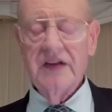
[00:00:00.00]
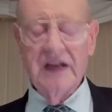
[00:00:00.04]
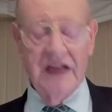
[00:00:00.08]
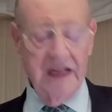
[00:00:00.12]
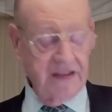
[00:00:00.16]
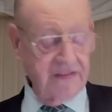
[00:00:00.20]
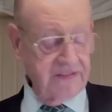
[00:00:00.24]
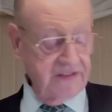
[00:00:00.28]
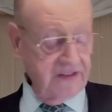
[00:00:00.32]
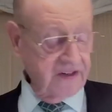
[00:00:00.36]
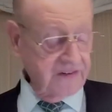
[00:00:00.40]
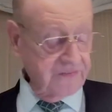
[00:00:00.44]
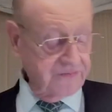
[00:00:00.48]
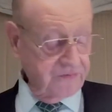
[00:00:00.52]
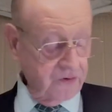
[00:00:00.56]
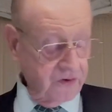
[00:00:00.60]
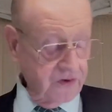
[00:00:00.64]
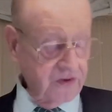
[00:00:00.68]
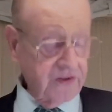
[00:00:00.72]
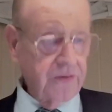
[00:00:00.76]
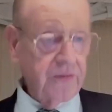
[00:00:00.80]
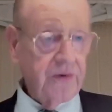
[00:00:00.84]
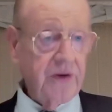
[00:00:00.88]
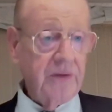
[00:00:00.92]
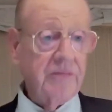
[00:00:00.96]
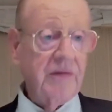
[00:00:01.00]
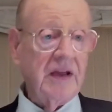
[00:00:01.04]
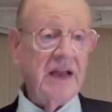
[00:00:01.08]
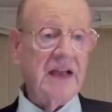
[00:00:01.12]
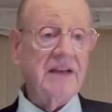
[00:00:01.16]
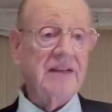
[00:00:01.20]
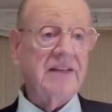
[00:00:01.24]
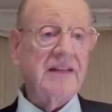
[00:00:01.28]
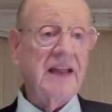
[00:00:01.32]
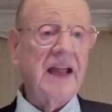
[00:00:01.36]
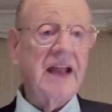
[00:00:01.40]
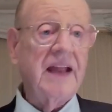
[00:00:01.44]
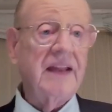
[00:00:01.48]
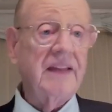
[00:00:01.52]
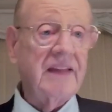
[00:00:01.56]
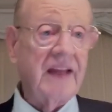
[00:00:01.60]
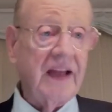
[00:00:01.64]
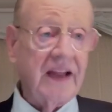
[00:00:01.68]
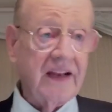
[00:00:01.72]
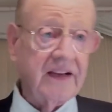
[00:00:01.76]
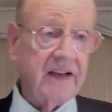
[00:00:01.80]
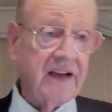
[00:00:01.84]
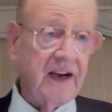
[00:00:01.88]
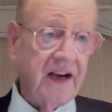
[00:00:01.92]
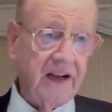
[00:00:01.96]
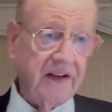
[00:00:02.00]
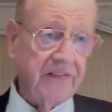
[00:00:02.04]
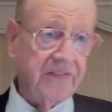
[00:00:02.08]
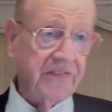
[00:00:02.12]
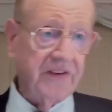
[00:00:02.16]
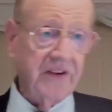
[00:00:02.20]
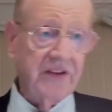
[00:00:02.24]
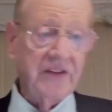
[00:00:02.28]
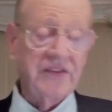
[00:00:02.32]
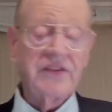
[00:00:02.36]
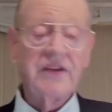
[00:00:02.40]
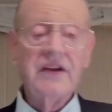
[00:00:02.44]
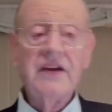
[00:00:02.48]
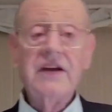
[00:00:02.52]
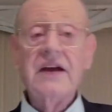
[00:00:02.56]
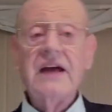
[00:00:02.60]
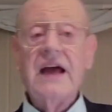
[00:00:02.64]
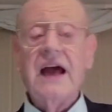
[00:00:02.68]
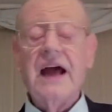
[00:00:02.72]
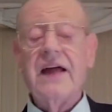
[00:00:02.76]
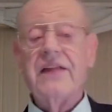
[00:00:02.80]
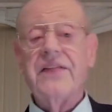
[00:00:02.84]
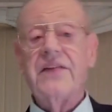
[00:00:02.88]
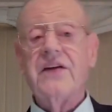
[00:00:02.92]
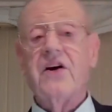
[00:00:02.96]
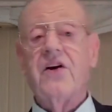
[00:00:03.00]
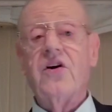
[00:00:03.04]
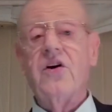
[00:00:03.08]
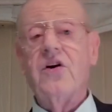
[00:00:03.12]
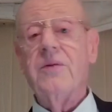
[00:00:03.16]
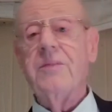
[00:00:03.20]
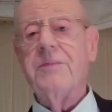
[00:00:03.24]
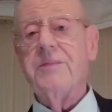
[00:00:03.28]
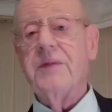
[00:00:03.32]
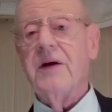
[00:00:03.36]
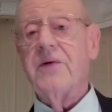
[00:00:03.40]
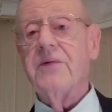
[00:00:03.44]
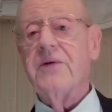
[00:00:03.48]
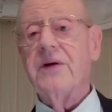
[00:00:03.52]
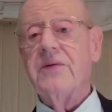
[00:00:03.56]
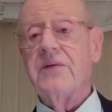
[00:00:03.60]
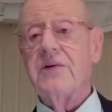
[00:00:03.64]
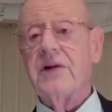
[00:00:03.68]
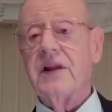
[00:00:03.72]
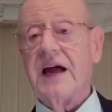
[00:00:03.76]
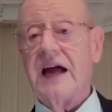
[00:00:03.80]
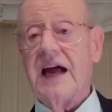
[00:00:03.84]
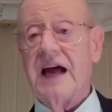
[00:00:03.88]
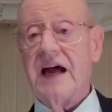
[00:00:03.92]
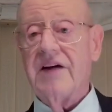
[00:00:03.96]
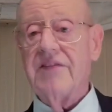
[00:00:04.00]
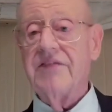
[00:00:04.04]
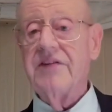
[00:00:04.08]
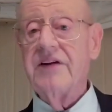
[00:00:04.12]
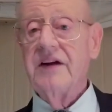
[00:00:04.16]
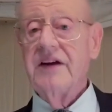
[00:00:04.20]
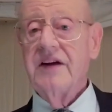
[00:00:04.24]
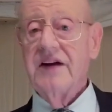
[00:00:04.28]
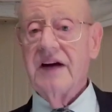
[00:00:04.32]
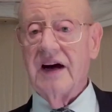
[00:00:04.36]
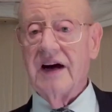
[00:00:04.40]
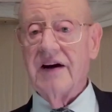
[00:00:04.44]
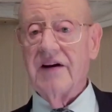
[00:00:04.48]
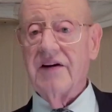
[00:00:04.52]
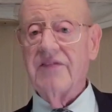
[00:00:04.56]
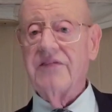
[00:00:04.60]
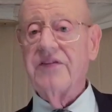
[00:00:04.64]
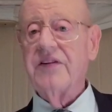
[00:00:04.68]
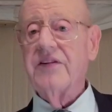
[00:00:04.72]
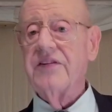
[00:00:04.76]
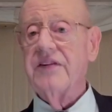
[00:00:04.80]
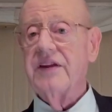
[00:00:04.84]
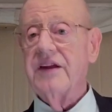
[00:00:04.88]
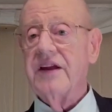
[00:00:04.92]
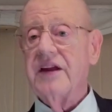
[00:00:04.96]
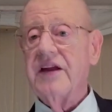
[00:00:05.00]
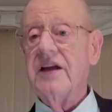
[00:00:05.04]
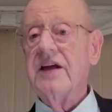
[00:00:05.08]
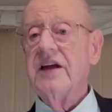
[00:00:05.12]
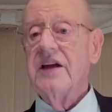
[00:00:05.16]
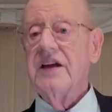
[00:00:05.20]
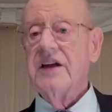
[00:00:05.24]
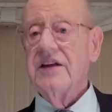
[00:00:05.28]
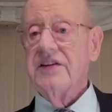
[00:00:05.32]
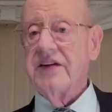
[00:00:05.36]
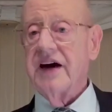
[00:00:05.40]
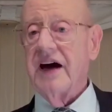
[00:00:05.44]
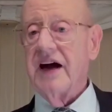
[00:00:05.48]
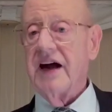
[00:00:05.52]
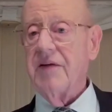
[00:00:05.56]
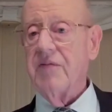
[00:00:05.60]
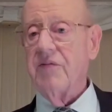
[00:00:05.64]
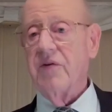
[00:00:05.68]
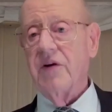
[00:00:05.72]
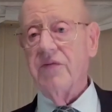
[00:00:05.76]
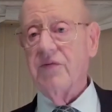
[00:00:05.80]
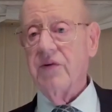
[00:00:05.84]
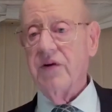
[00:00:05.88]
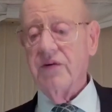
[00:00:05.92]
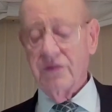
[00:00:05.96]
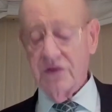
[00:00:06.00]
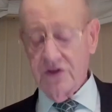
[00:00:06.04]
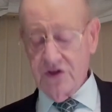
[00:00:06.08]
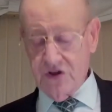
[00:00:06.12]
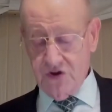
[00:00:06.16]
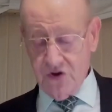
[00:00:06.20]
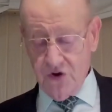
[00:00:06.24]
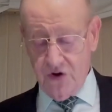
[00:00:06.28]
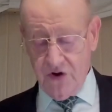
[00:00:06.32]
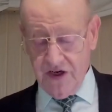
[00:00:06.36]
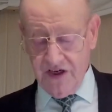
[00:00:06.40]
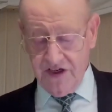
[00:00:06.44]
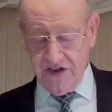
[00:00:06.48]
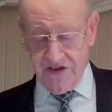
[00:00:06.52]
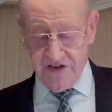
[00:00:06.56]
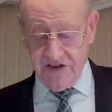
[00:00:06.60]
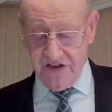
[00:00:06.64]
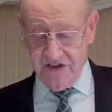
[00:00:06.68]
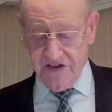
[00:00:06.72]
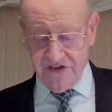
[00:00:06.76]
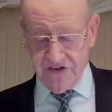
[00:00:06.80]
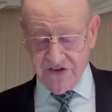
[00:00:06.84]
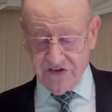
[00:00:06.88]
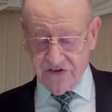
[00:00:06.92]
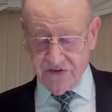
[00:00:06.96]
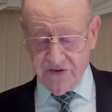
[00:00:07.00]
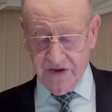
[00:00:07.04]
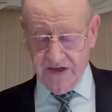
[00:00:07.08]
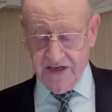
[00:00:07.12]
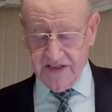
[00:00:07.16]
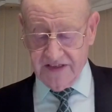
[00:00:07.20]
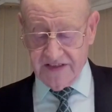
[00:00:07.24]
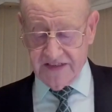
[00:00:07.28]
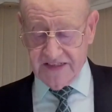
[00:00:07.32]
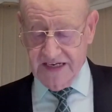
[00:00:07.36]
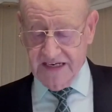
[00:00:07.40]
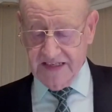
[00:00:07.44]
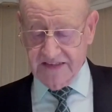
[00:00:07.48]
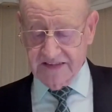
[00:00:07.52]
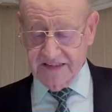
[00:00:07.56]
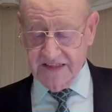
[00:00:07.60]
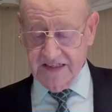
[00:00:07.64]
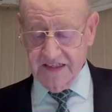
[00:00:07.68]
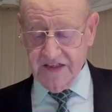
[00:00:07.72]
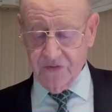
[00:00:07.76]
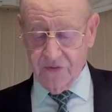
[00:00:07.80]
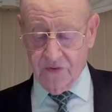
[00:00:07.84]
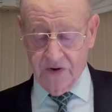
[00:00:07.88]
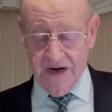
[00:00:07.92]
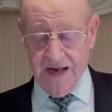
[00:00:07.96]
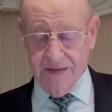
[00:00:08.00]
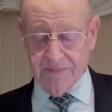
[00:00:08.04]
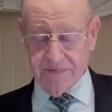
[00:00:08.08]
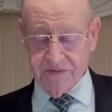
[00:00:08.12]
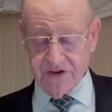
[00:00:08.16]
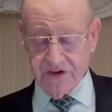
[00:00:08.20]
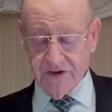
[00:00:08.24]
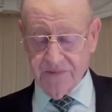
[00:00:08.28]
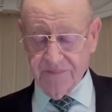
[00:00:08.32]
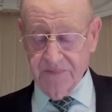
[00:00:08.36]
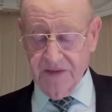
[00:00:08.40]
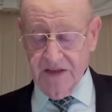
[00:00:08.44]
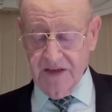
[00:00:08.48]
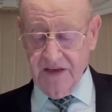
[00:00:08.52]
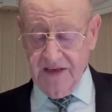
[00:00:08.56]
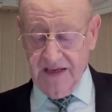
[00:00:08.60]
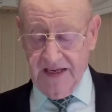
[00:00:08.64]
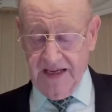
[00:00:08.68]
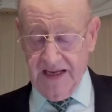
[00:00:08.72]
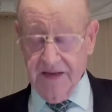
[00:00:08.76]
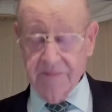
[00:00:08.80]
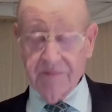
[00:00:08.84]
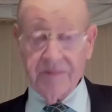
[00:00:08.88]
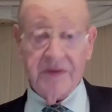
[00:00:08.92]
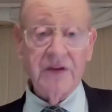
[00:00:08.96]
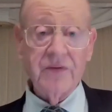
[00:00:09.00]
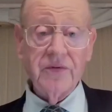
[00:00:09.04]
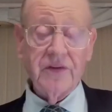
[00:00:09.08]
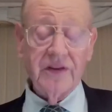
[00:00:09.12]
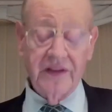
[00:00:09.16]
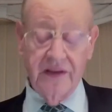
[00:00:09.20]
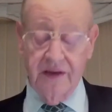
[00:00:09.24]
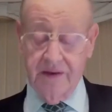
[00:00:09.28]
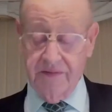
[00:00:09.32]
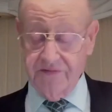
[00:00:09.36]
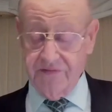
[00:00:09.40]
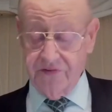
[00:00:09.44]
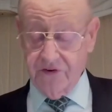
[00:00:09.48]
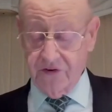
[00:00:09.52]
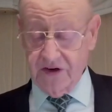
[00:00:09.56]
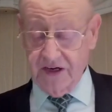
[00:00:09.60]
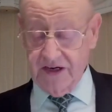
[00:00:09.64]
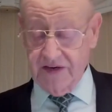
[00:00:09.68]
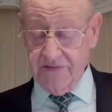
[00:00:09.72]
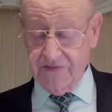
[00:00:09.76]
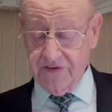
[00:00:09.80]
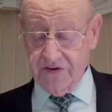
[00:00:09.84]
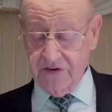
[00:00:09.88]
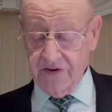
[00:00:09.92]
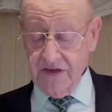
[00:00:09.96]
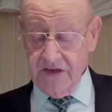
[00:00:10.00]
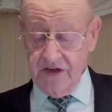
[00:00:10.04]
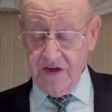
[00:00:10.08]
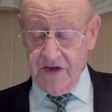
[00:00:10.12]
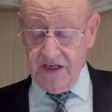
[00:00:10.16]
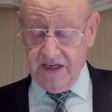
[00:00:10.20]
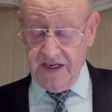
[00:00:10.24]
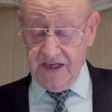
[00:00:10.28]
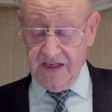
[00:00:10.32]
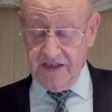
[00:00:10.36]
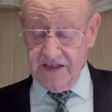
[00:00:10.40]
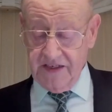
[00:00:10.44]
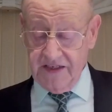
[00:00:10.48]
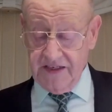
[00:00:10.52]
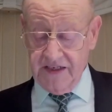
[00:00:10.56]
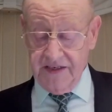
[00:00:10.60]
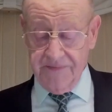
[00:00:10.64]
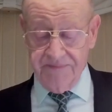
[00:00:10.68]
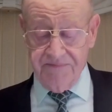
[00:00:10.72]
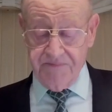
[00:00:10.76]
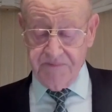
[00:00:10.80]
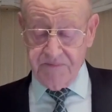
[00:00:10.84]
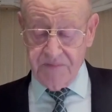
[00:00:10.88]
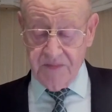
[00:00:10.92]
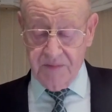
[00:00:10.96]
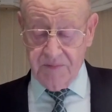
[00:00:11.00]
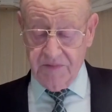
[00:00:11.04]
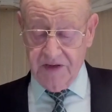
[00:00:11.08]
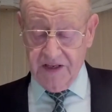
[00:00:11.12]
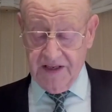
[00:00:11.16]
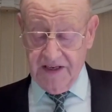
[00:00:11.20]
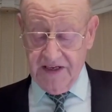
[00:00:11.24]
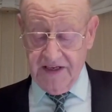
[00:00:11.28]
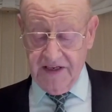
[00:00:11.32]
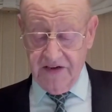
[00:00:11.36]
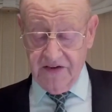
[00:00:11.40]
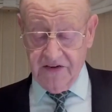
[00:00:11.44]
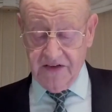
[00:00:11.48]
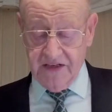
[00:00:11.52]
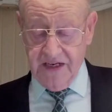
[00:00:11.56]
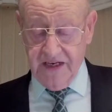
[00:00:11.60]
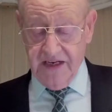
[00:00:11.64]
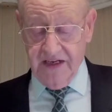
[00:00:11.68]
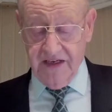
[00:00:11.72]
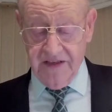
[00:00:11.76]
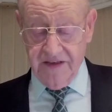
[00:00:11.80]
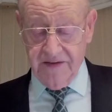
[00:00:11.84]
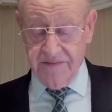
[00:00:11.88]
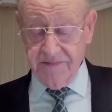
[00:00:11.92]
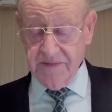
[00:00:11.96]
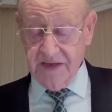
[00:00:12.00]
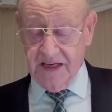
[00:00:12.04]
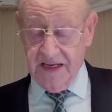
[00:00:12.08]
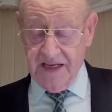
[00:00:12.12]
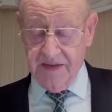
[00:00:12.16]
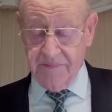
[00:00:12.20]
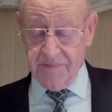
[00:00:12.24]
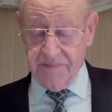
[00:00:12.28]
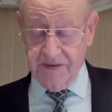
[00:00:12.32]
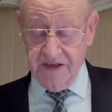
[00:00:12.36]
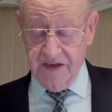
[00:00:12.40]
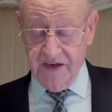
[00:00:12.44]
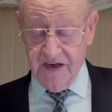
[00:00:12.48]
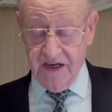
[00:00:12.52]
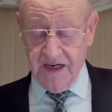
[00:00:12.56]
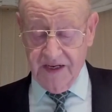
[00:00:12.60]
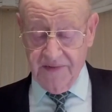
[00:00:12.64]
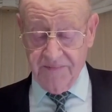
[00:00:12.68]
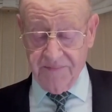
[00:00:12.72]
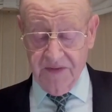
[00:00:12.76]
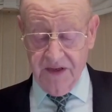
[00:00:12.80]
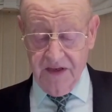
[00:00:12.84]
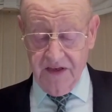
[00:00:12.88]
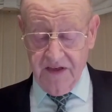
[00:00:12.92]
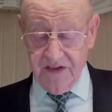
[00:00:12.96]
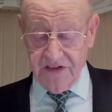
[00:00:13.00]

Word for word: and therefore that we maintain that confidence and the hope that we will have of the time when we will join Jesus Christ at the rapture and be with him forever in the millennial kingdom and beyond.